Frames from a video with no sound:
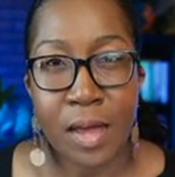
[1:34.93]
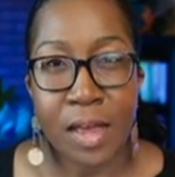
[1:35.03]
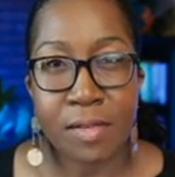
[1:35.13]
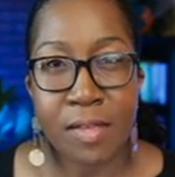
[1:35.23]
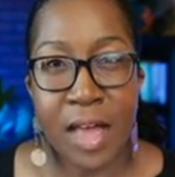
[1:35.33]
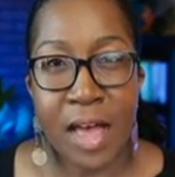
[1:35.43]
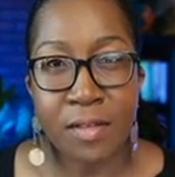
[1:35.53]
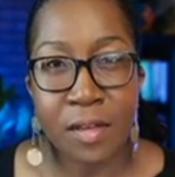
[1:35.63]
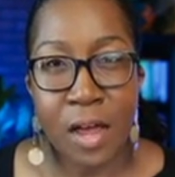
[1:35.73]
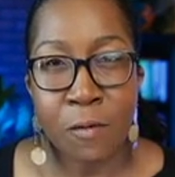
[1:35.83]
It's
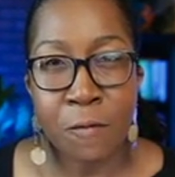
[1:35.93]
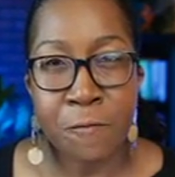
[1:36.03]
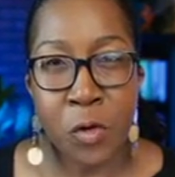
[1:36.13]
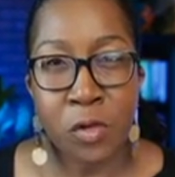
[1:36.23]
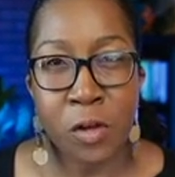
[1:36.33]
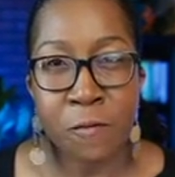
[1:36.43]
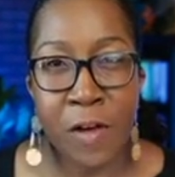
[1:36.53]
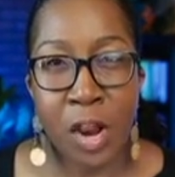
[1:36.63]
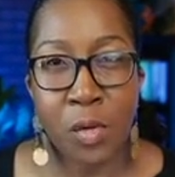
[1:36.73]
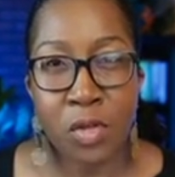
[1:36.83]
not refusal to
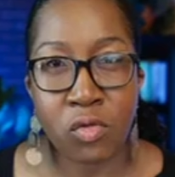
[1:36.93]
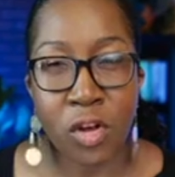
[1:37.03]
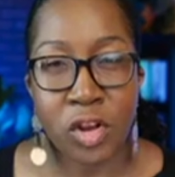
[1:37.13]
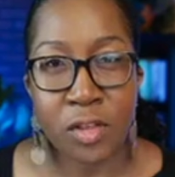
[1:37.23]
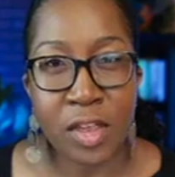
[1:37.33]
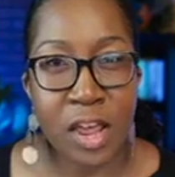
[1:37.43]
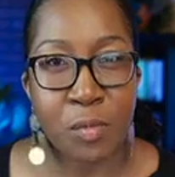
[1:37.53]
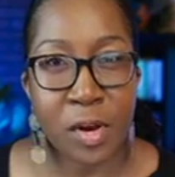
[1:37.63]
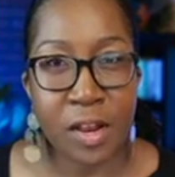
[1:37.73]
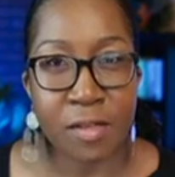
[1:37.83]
follow instructions. It is,
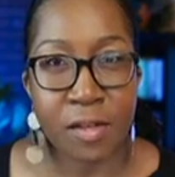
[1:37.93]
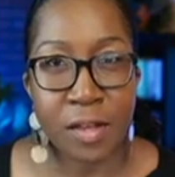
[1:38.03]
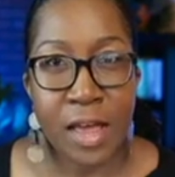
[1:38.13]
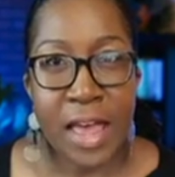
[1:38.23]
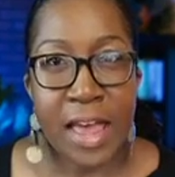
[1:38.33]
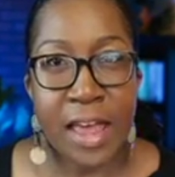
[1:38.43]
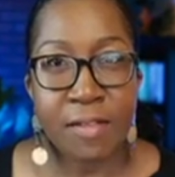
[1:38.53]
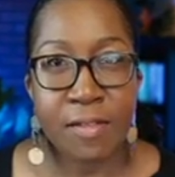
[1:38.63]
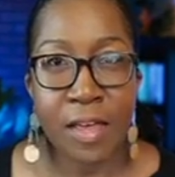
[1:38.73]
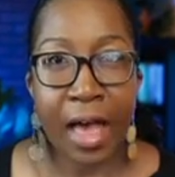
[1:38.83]
but it isn't.
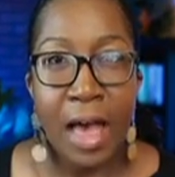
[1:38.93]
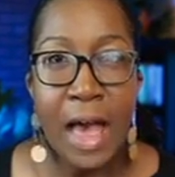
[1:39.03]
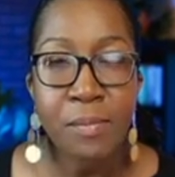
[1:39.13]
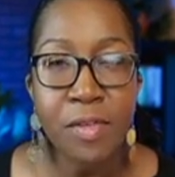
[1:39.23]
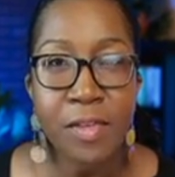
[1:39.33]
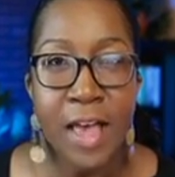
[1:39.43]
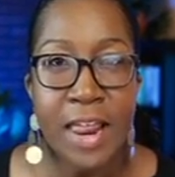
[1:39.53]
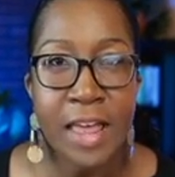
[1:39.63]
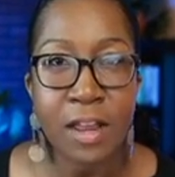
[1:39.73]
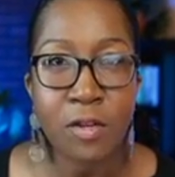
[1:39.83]
It's I'm
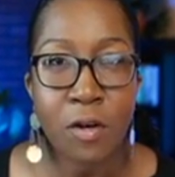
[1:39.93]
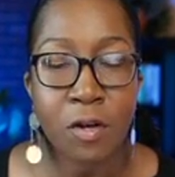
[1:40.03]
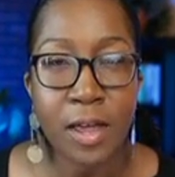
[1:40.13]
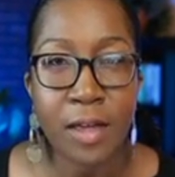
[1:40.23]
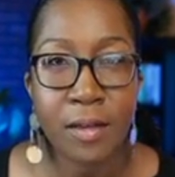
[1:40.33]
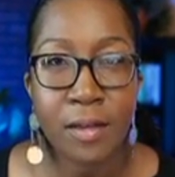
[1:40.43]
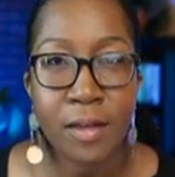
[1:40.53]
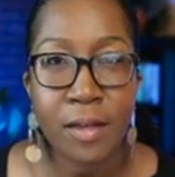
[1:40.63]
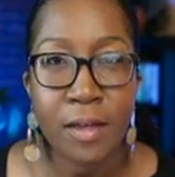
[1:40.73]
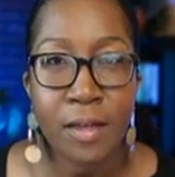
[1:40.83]
deciding internally
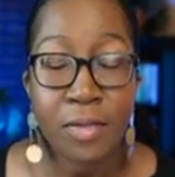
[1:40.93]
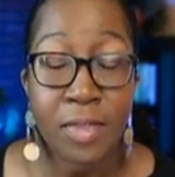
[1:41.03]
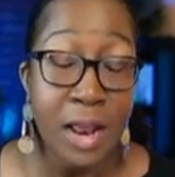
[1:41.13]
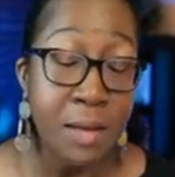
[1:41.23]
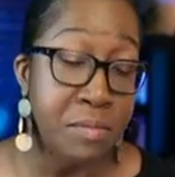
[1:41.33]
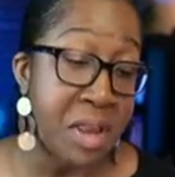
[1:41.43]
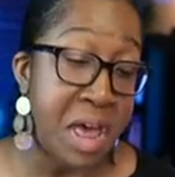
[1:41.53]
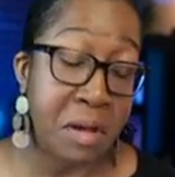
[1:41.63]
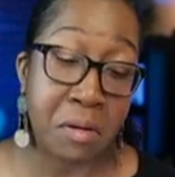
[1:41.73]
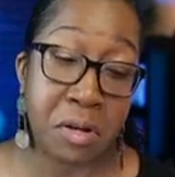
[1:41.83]
that I'm
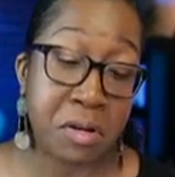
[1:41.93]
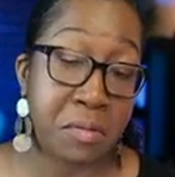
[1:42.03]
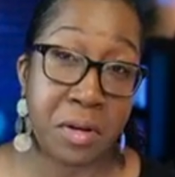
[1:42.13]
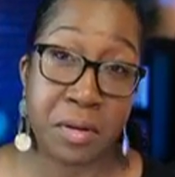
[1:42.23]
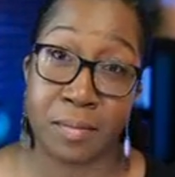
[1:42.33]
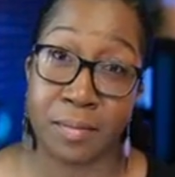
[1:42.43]
not going to do it.